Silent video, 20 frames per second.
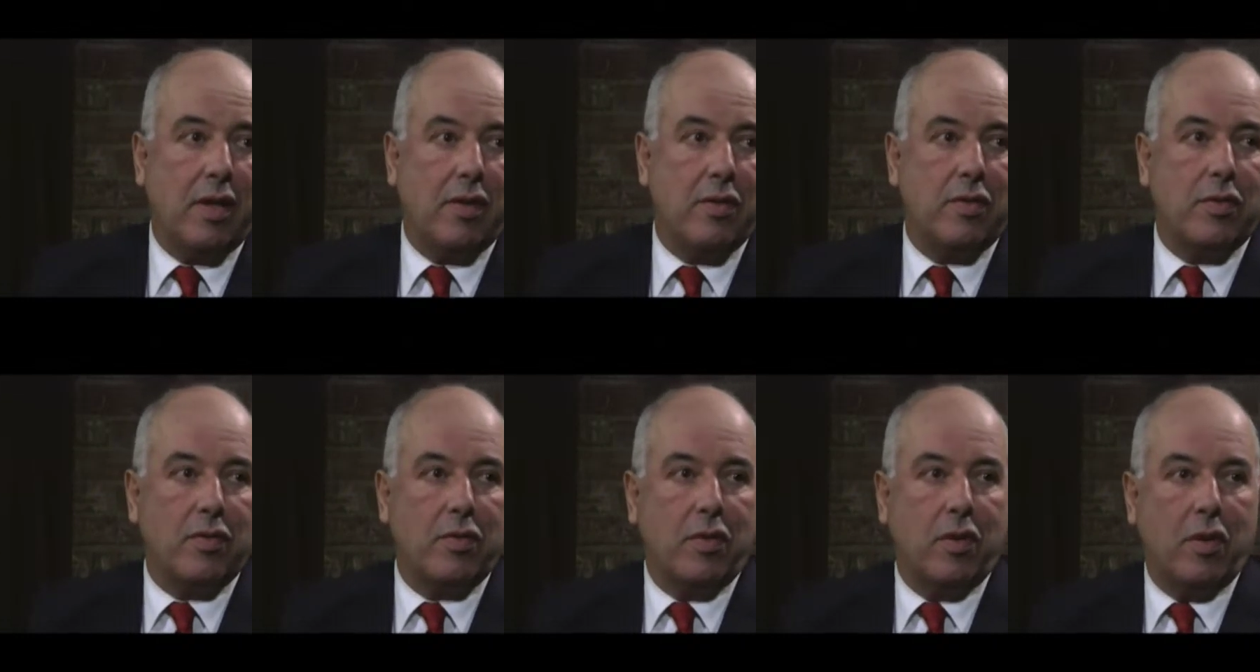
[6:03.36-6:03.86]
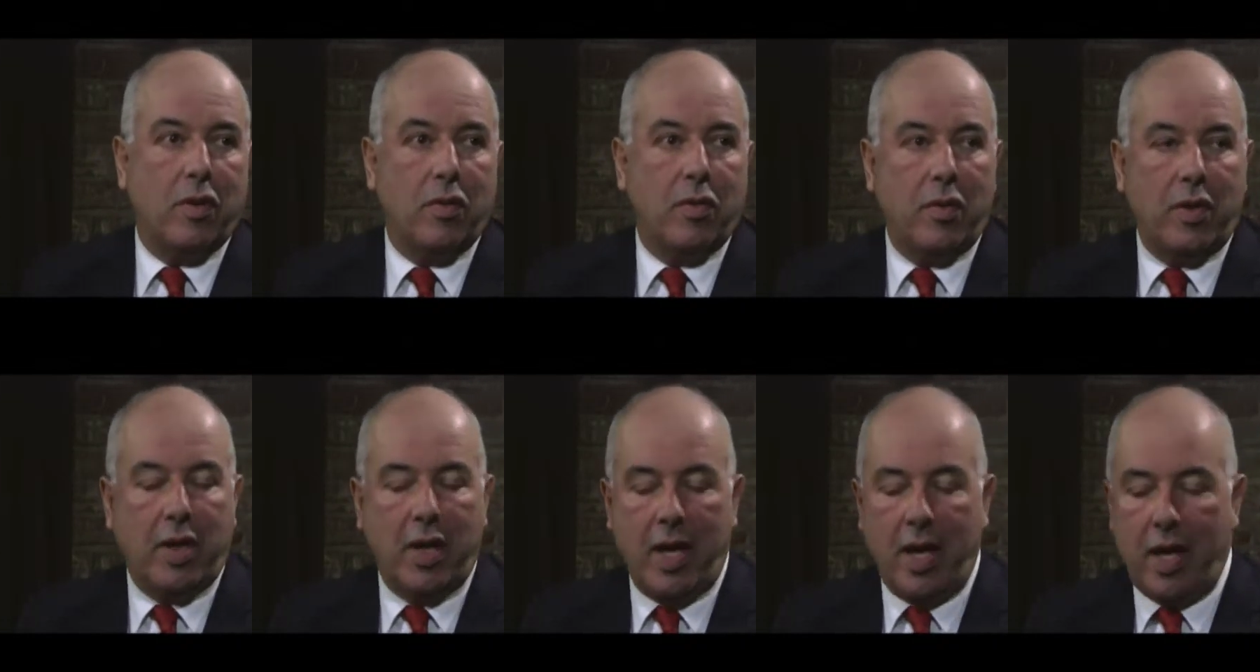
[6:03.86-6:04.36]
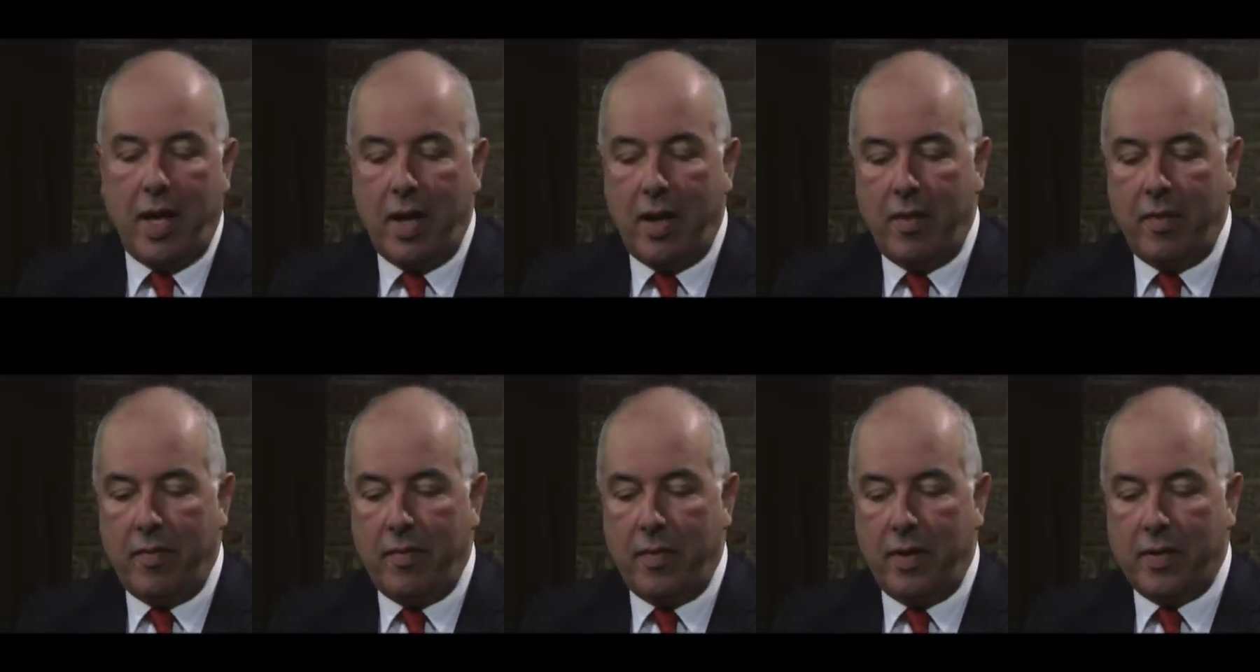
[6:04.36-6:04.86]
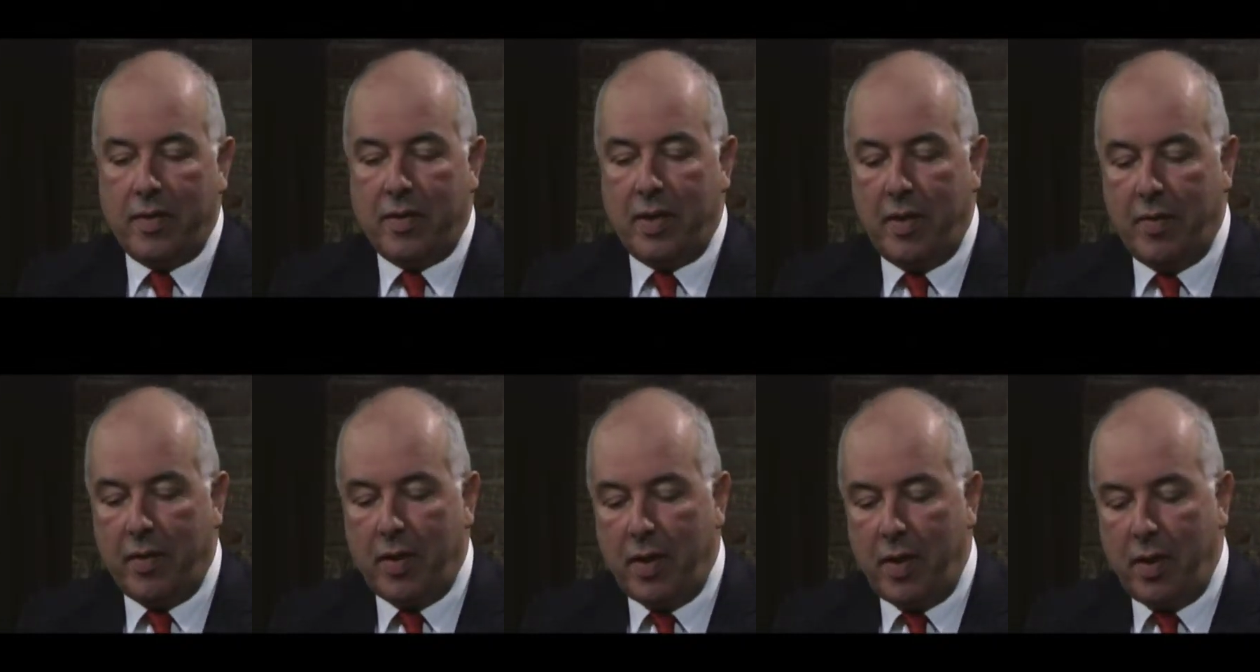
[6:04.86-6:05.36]
as you know, we have uh,
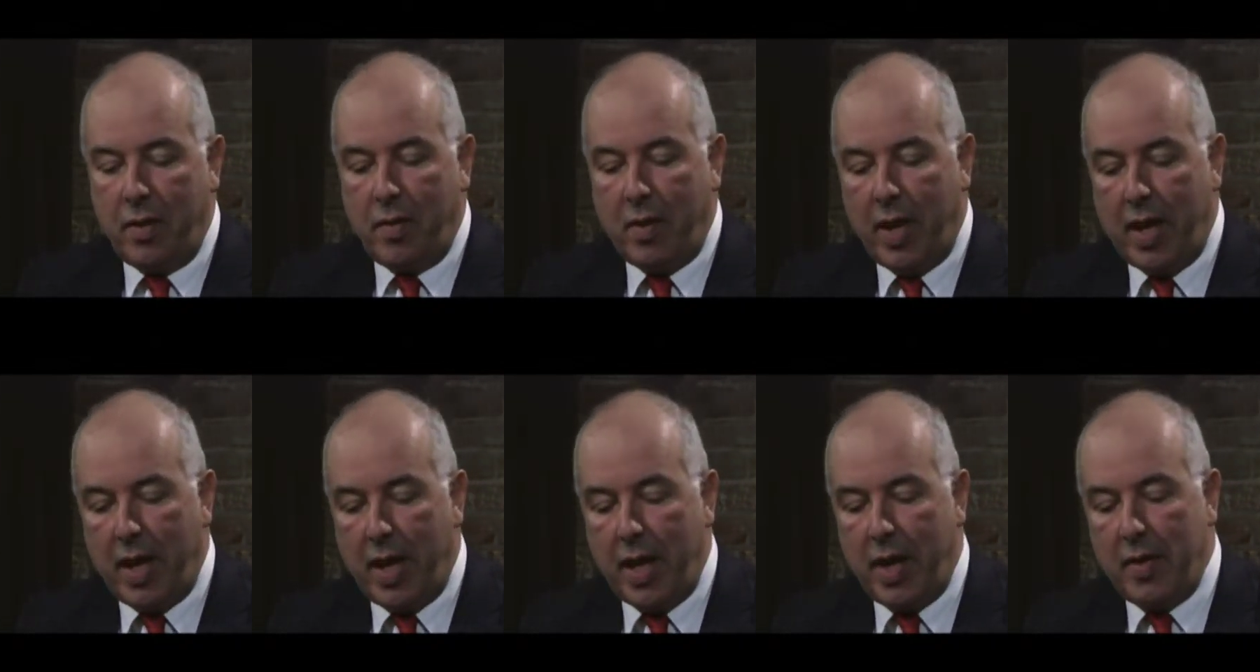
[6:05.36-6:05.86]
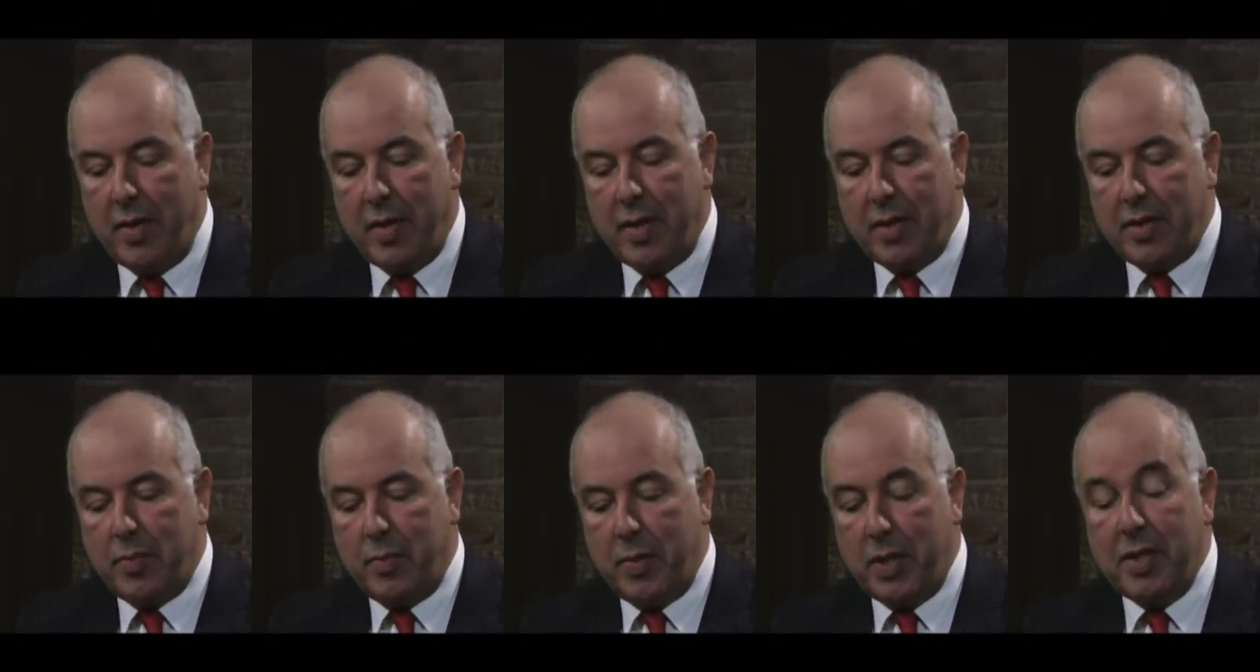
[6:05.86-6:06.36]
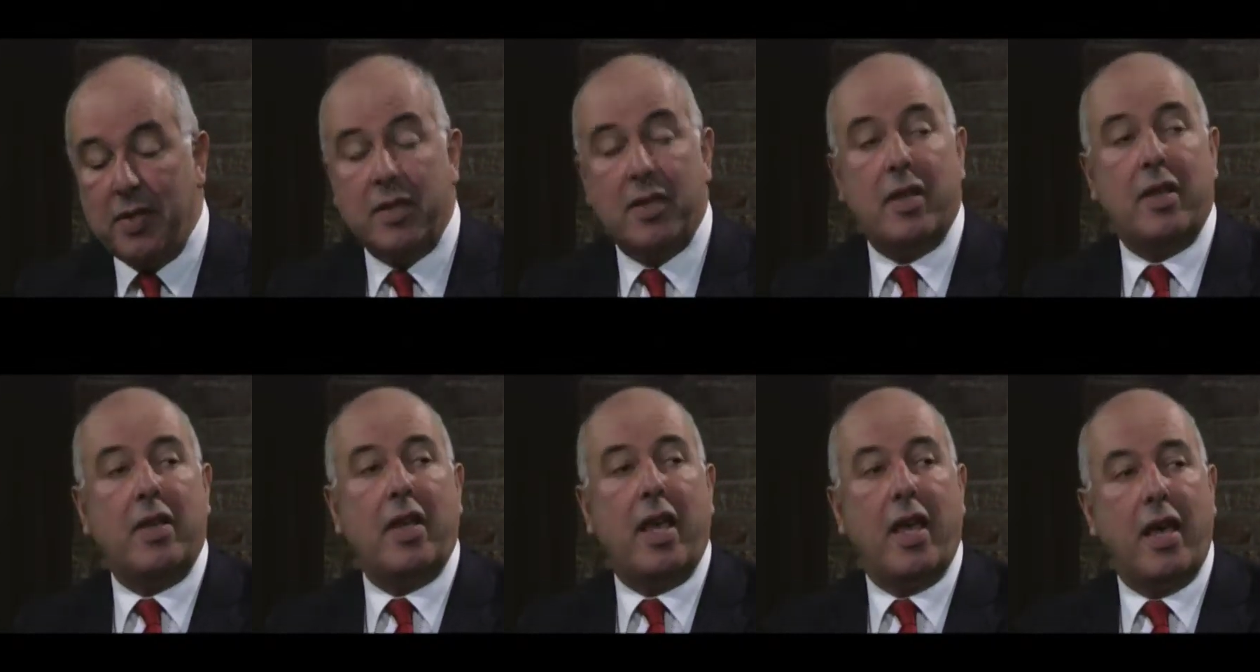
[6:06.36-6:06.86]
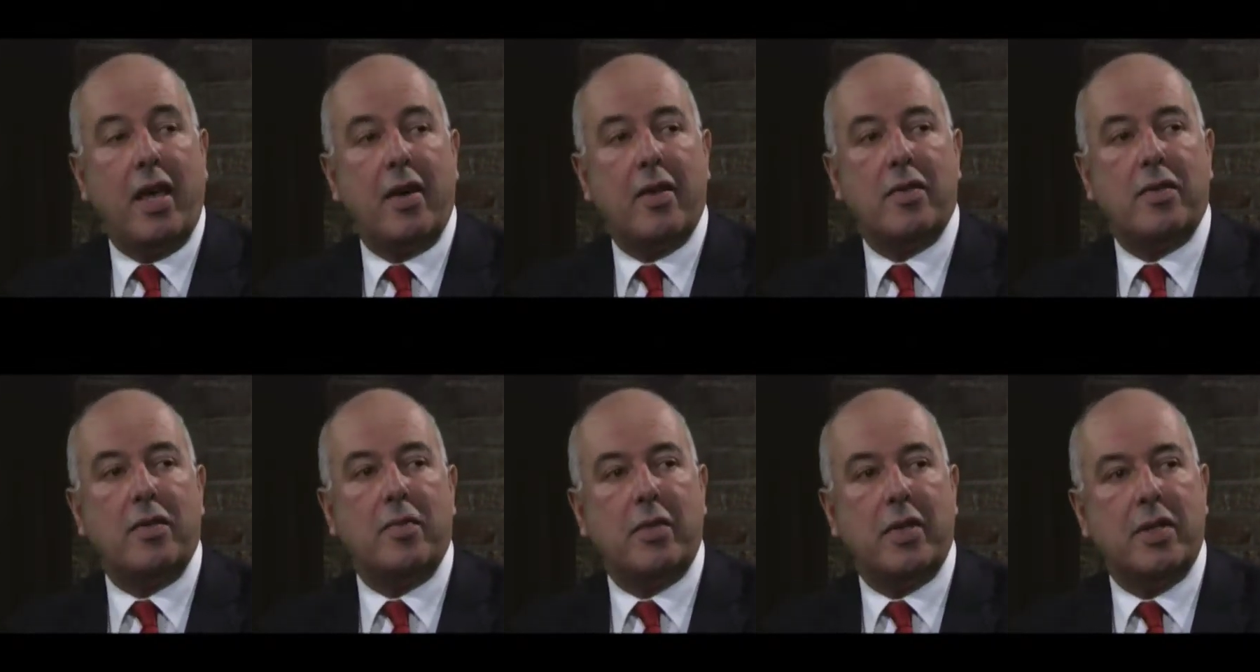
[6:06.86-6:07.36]
several areas, pristine
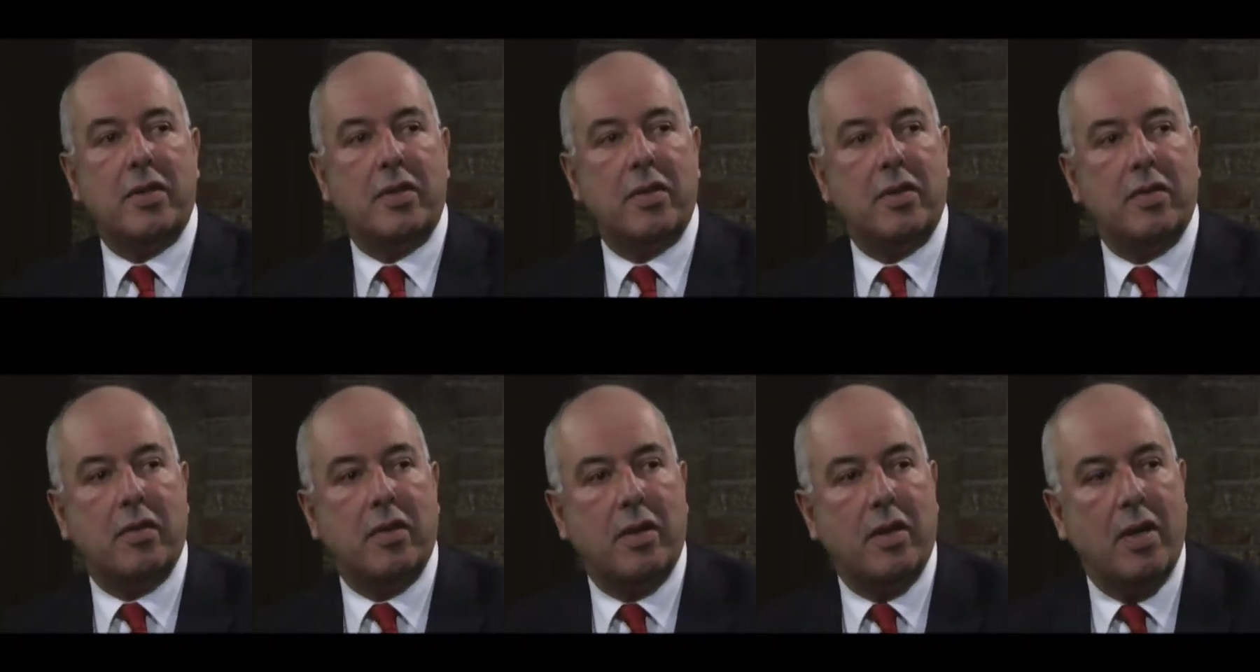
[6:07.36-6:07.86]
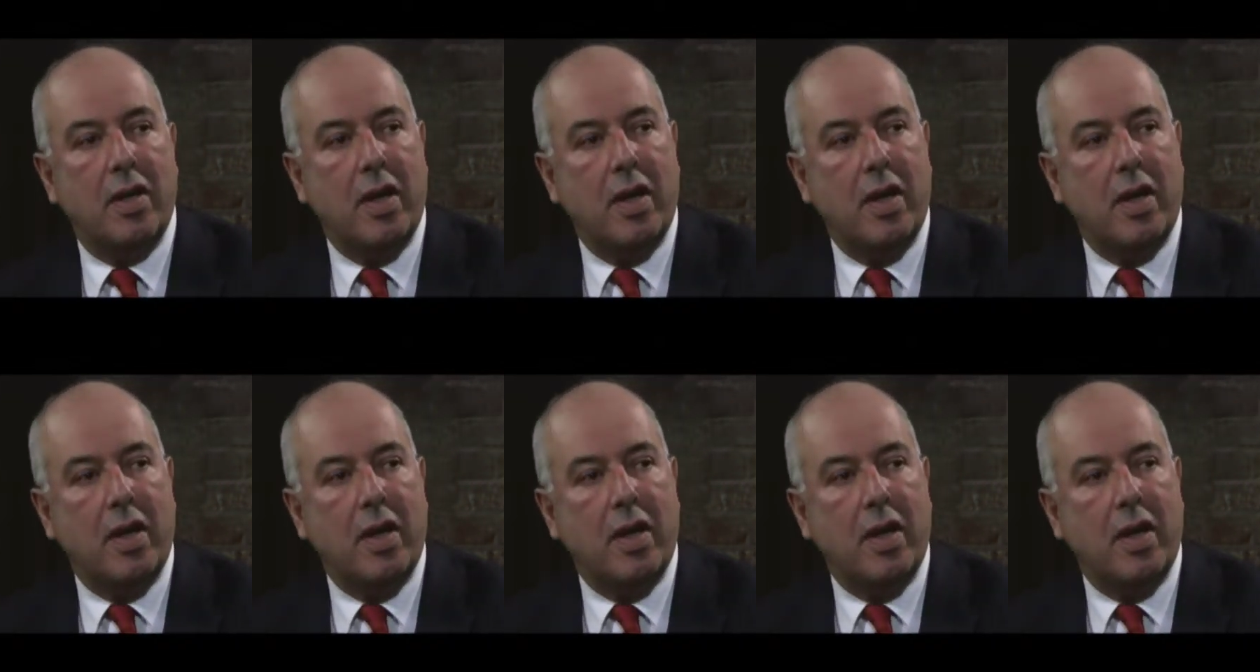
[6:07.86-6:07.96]
areas in Brazil.